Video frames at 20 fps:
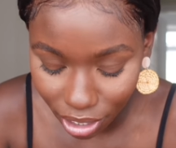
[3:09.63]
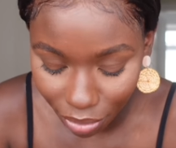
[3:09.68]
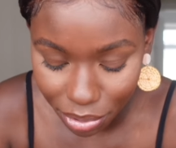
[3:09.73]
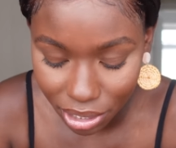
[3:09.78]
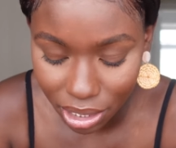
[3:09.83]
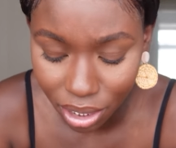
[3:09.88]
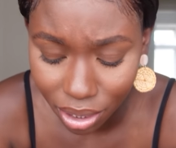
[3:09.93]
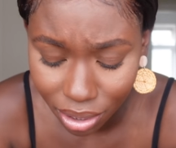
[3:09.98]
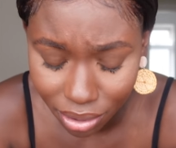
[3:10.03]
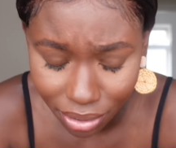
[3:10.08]
I've
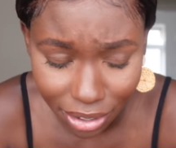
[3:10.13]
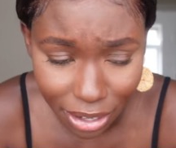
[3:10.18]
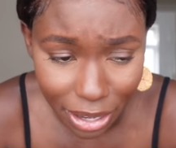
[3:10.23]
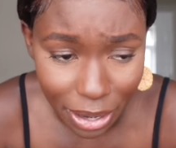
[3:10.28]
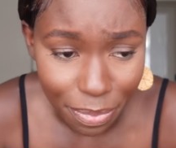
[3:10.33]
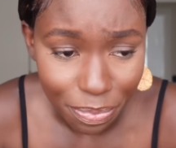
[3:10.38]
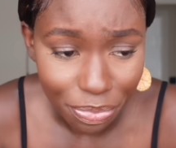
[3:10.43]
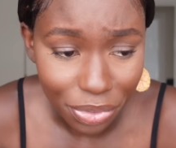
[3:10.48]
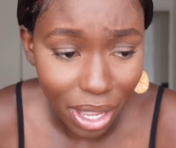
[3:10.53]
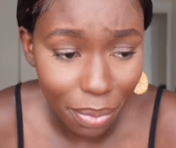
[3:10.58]

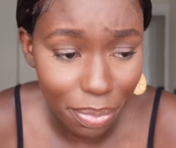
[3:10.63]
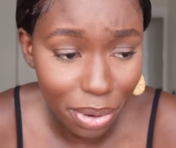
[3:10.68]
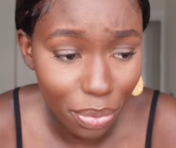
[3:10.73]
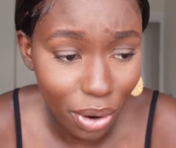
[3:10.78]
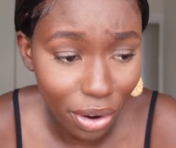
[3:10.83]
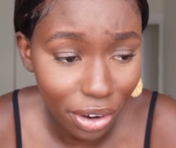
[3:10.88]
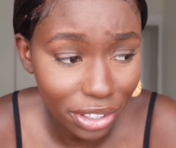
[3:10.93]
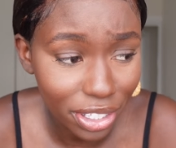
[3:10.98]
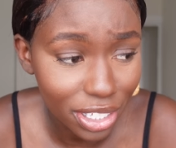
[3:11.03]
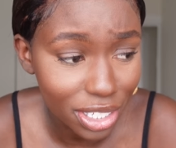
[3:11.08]
been
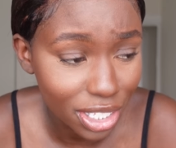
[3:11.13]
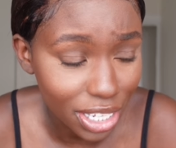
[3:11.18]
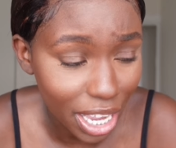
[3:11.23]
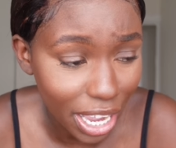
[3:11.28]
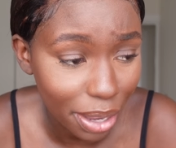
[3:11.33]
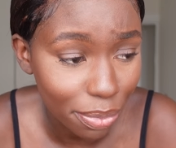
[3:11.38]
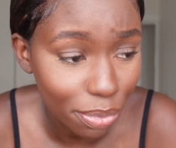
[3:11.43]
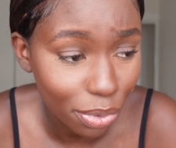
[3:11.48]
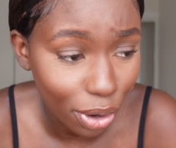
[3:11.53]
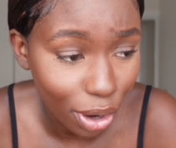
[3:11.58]
wearing the
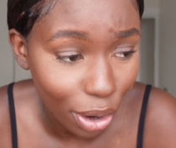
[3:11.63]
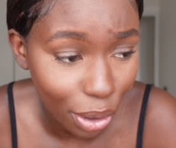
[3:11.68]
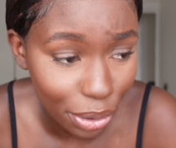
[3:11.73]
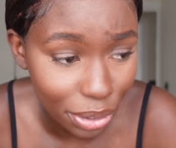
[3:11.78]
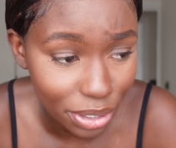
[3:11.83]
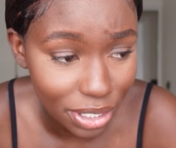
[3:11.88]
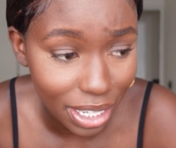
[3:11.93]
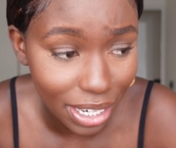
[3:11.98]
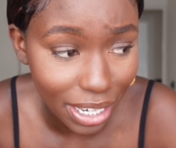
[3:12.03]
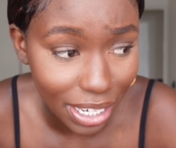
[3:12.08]
same
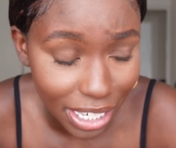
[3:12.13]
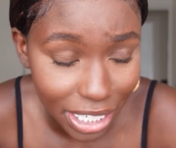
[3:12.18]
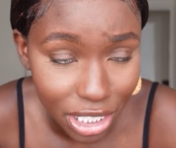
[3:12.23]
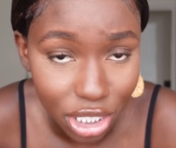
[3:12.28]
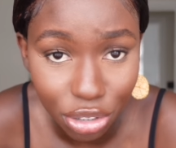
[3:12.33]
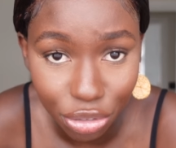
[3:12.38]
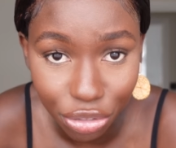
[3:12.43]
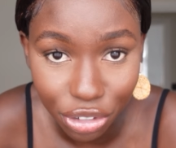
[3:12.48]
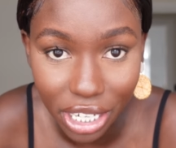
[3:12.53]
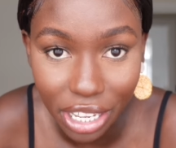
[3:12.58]
clothes
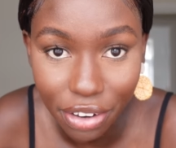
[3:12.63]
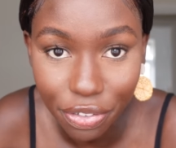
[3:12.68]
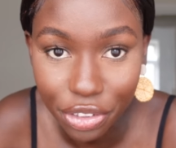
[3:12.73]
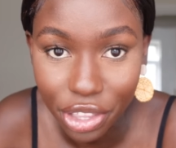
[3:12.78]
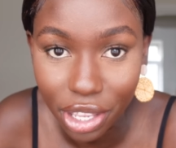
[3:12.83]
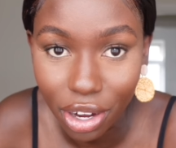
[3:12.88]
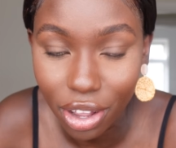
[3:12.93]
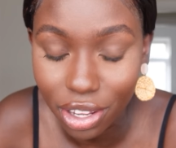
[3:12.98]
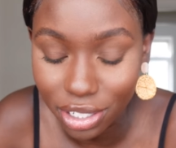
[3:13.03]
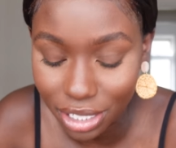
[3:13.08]
literally for
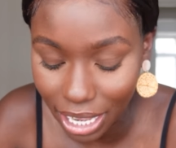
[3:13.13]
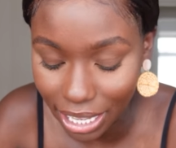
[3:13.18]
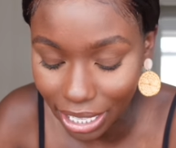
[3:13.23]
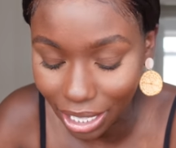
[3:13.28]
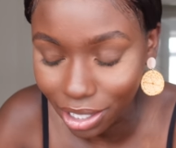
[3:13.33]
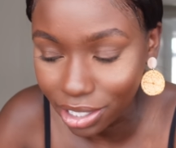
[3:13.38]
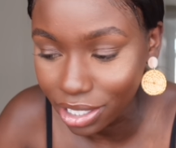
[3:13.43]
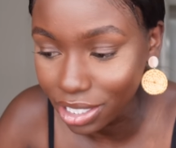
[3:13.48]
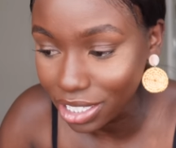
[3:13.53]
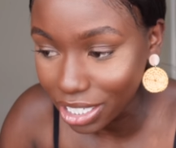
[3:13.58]
the last
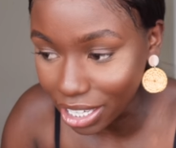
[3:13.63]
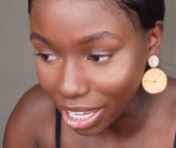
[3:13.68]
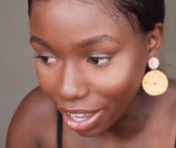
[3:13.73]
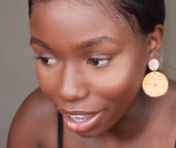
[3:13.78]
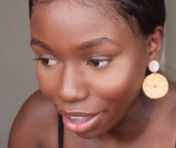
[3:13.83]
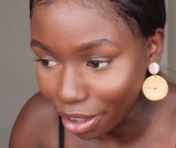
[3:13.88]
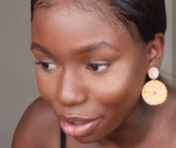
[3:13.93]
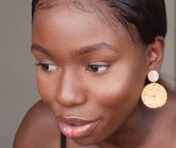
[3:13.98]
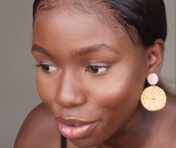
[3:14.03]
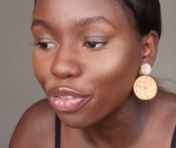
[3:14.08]
like
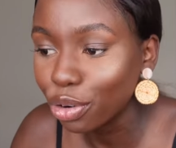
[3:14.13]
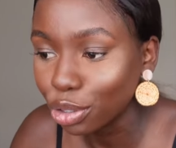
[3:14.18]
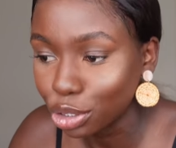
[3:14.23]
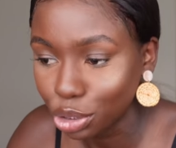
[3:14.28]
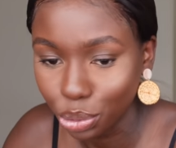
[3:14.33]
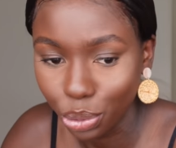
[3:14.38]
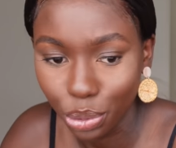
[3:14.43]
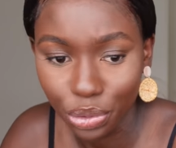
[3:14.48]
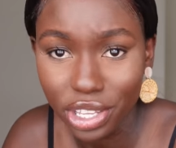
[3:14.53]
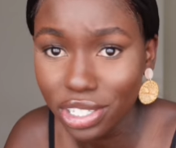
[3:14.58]
year, for sure.